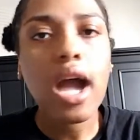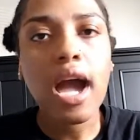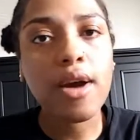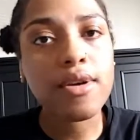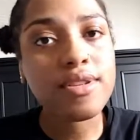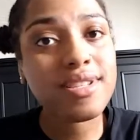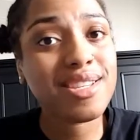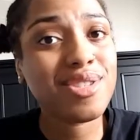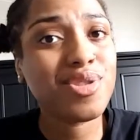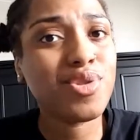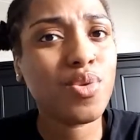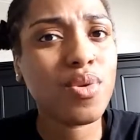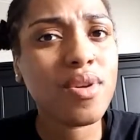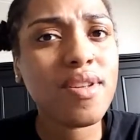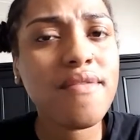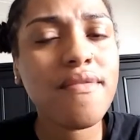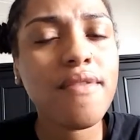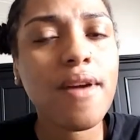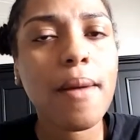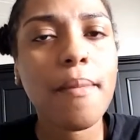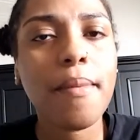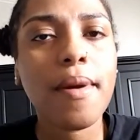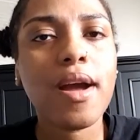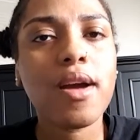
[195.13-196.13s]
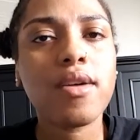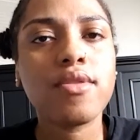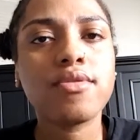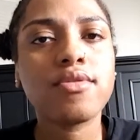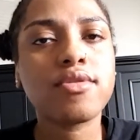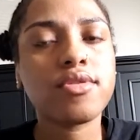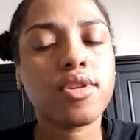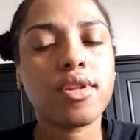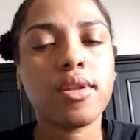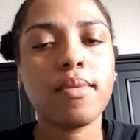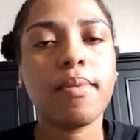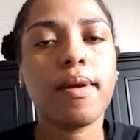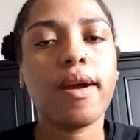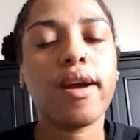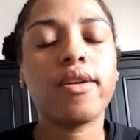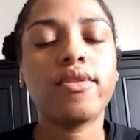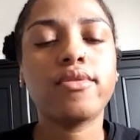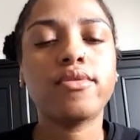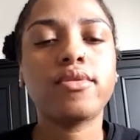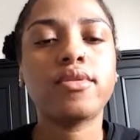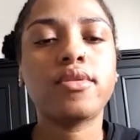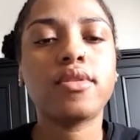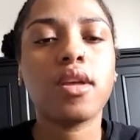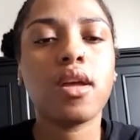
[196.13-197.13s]
I would say 25 pounds, 30
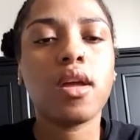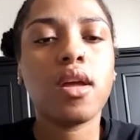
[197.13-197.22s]
pounds.